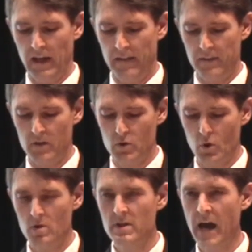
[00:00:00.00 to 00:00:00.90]
at the
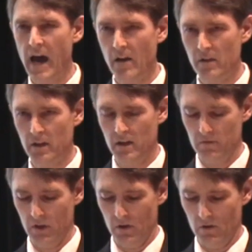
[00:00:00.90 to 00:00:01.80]
totality of
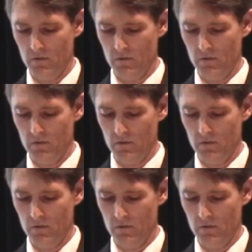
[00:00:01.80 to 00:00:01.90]
you.